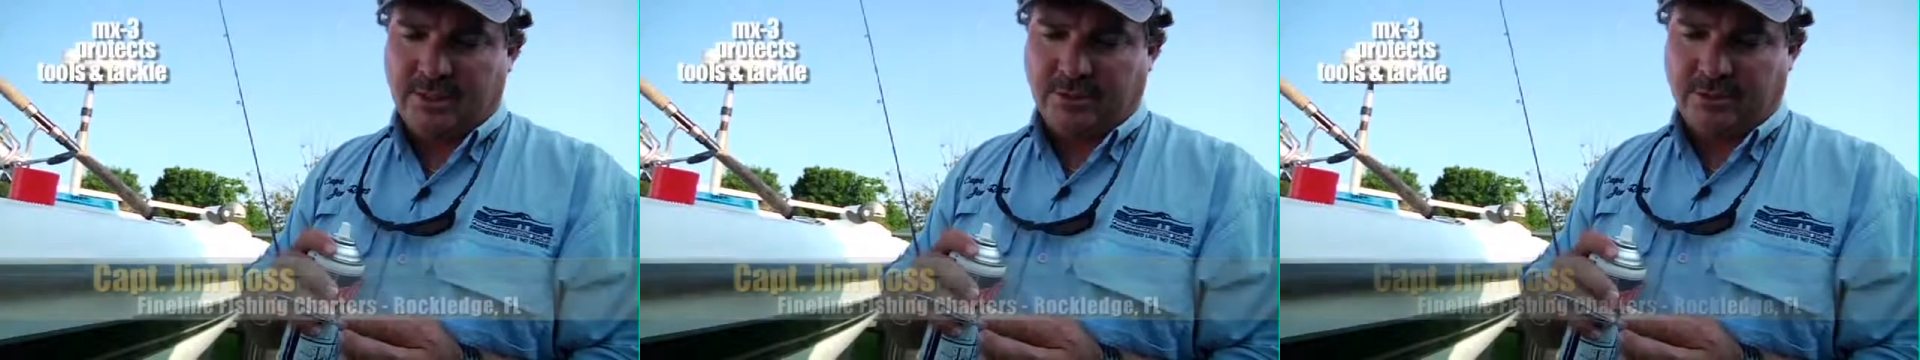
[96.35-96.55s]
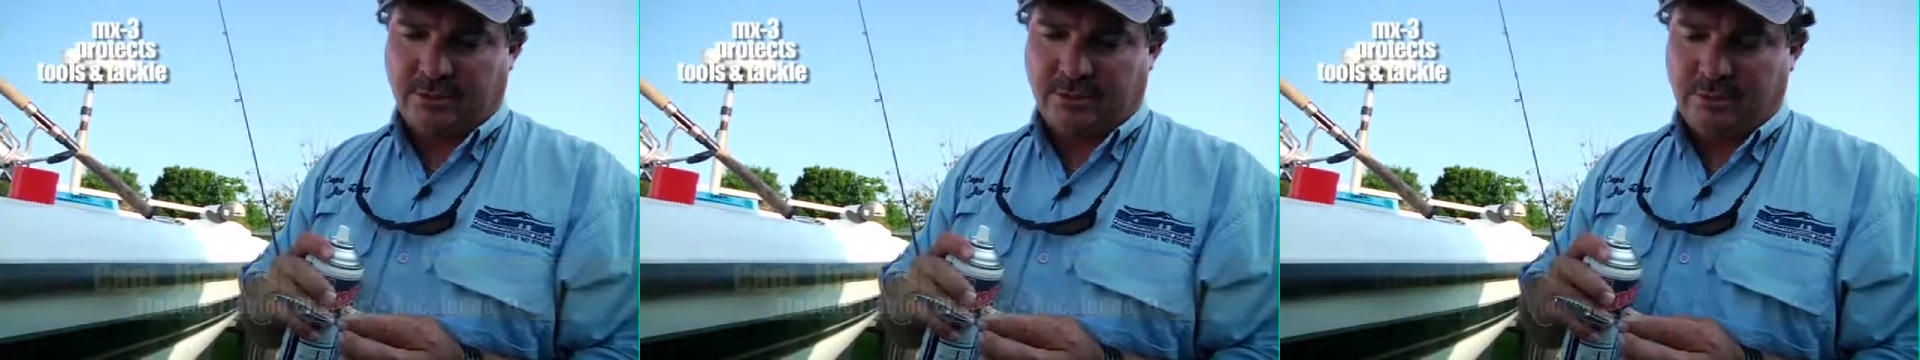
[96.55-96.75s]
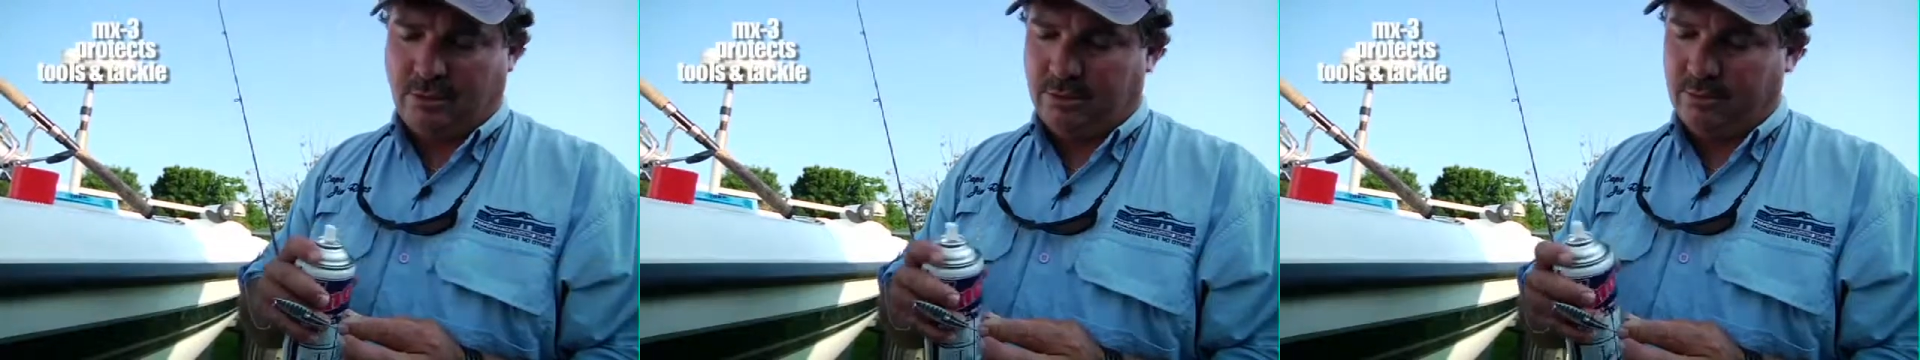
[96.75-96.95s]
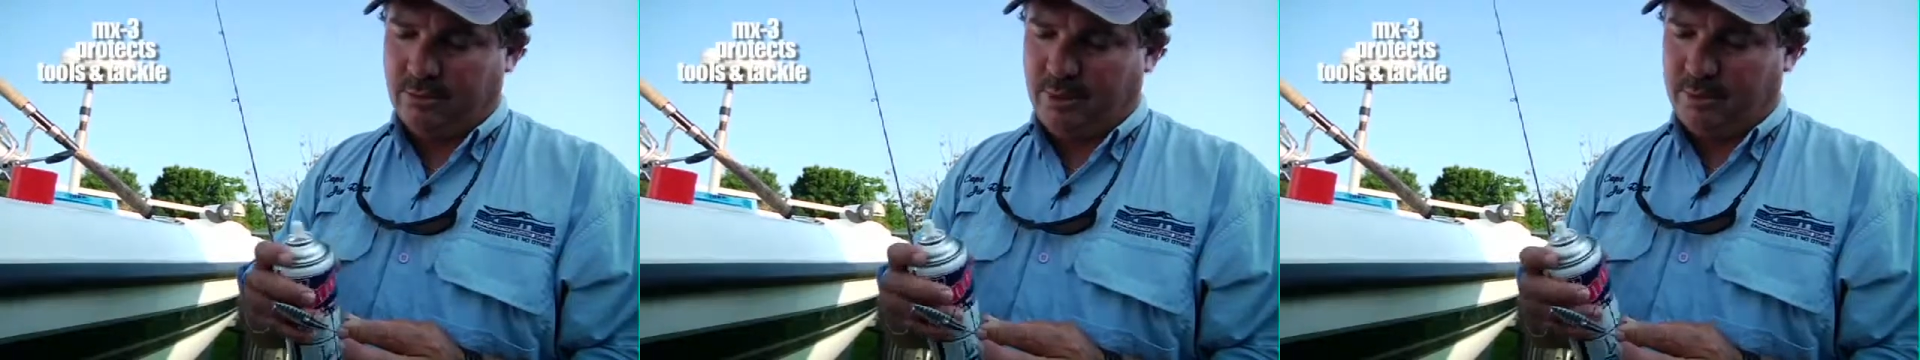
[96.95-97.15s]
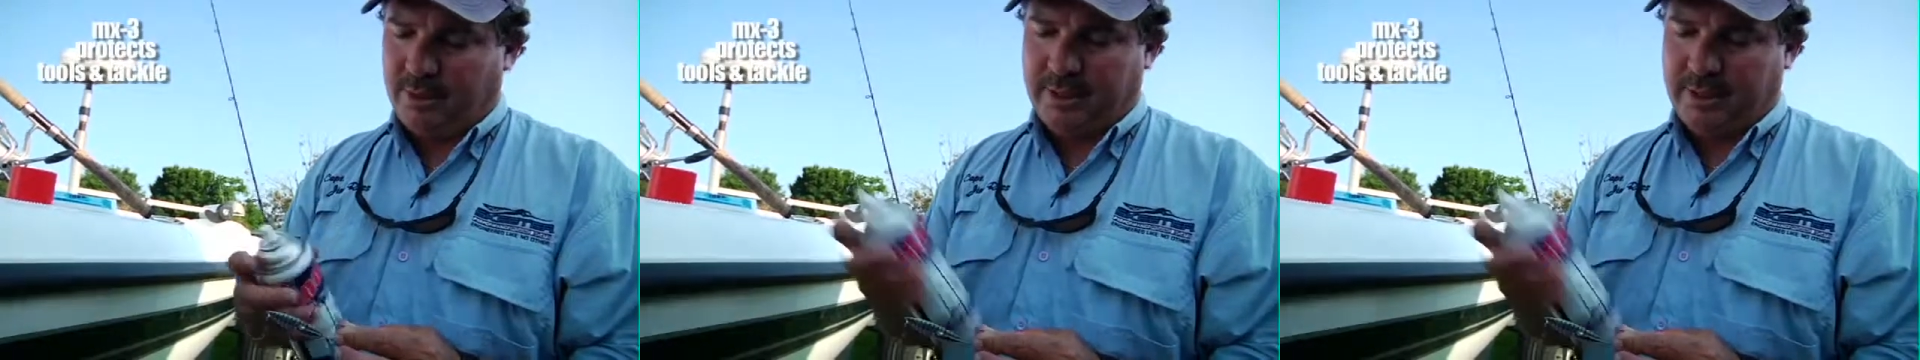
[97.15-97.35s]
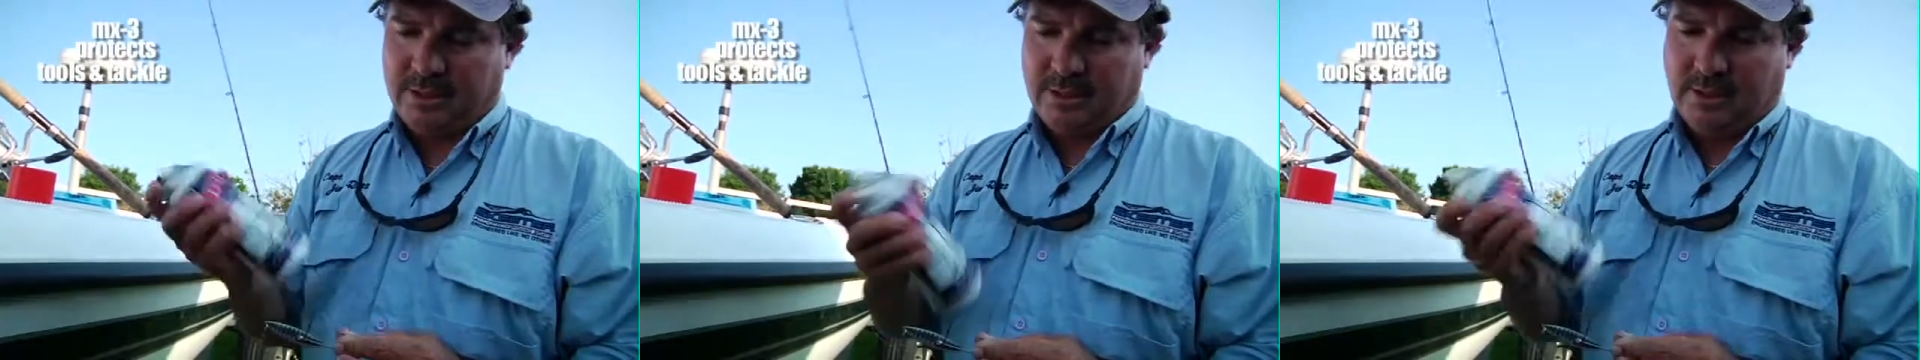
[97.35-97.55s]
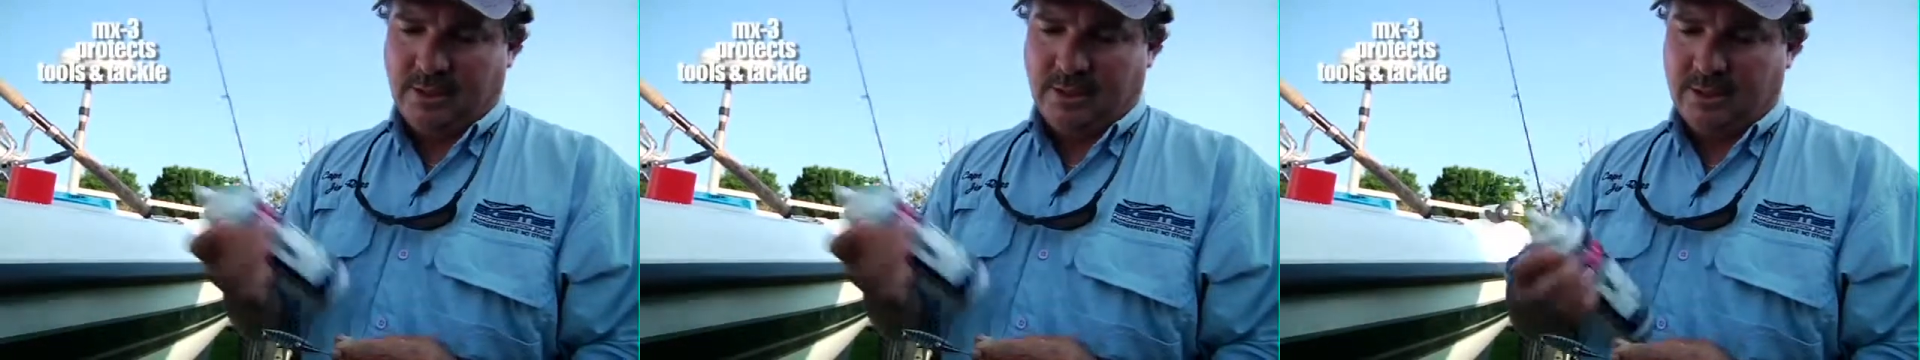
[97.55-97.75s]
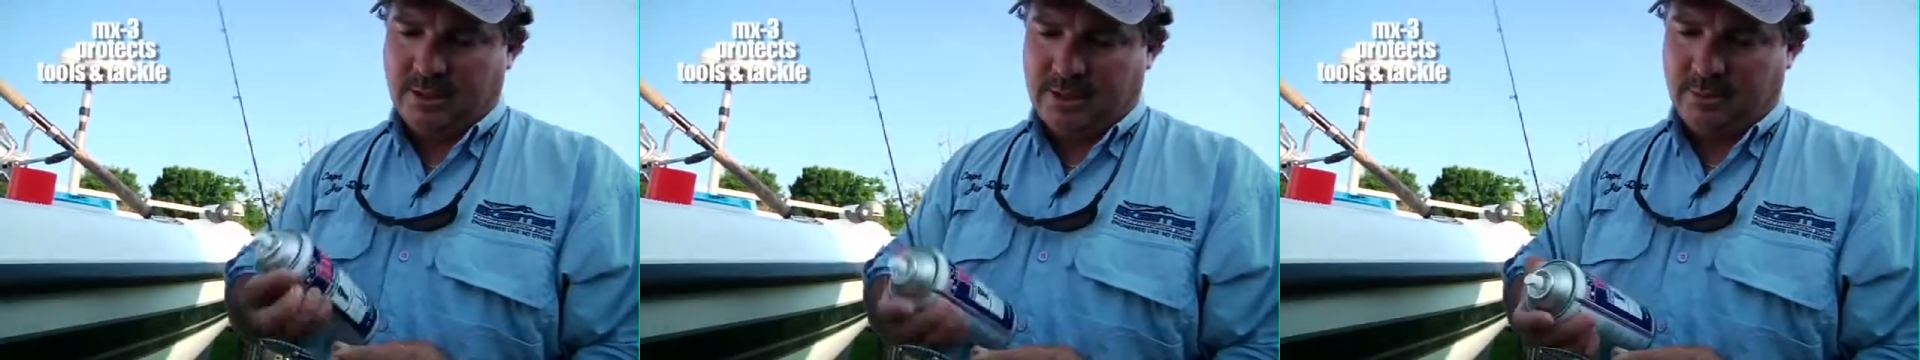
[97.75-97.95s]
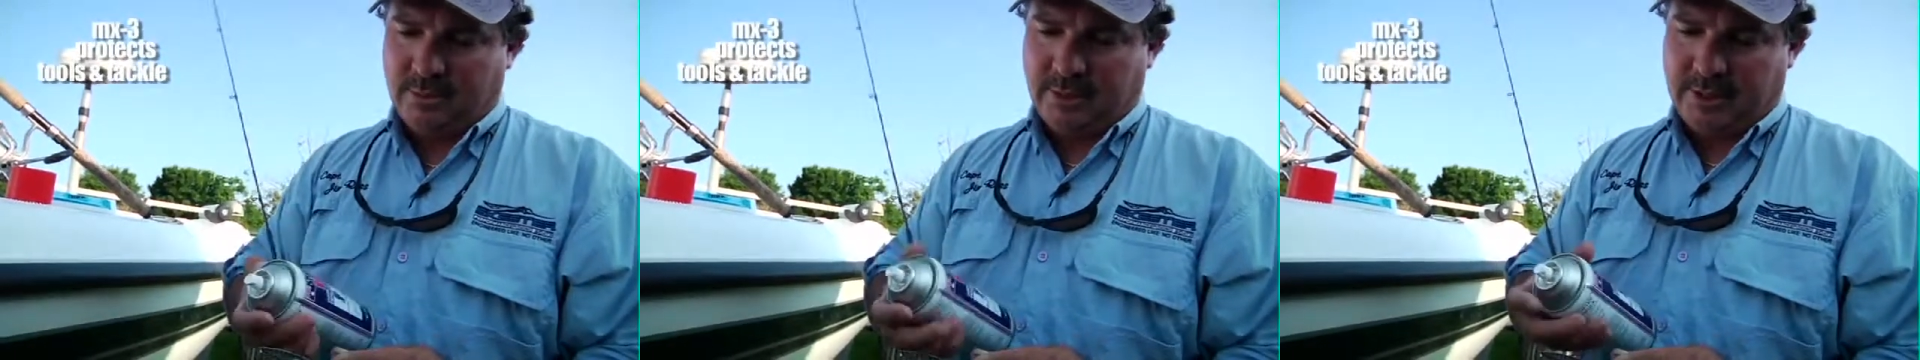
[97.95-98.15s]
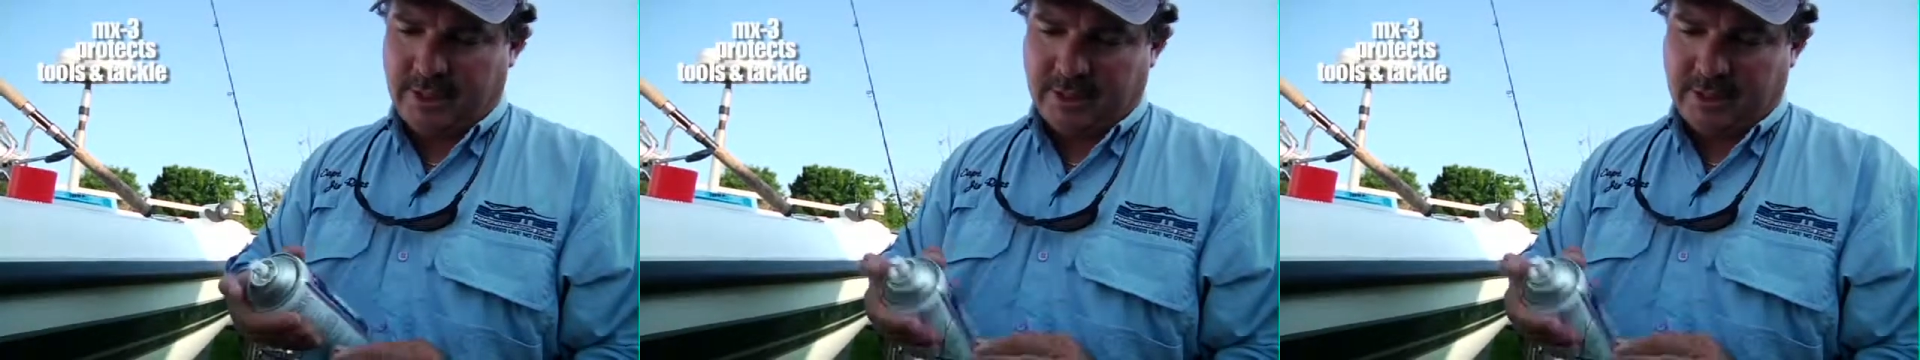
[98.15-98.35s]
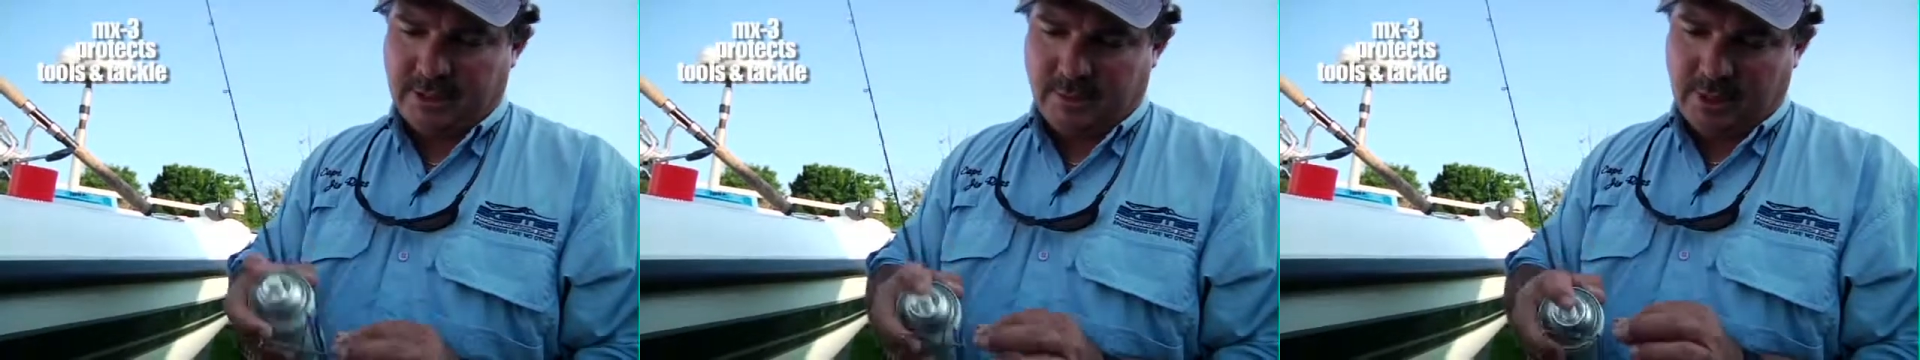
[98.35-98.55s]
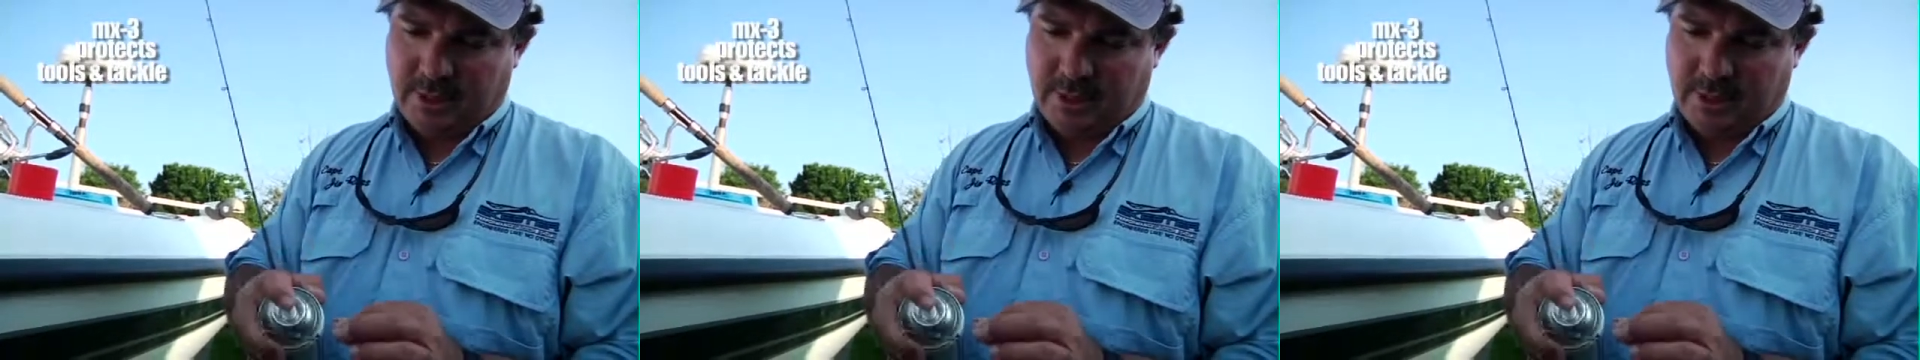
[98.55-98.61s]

steel screw holding them in place. Simply take some